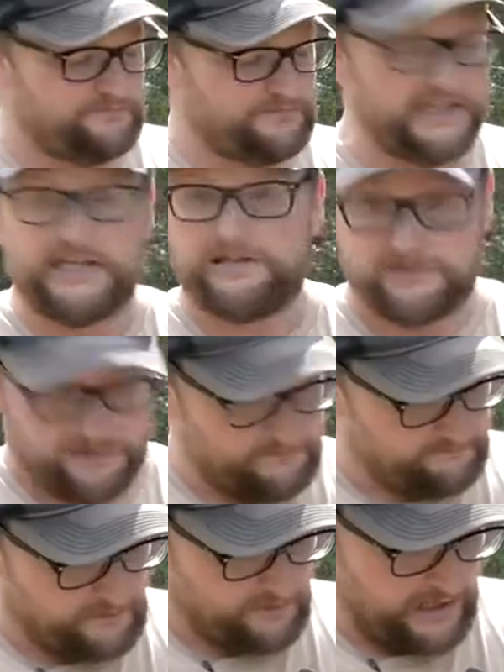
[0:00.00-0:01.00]
needs,
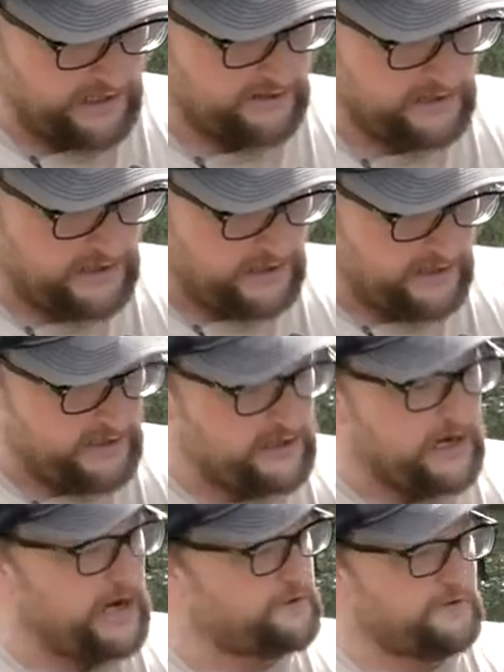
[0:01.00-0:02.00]
okay?
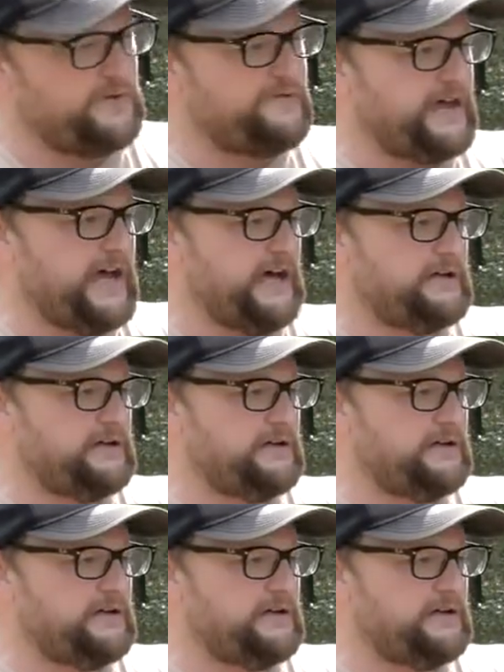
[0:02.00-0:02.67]
Other than that,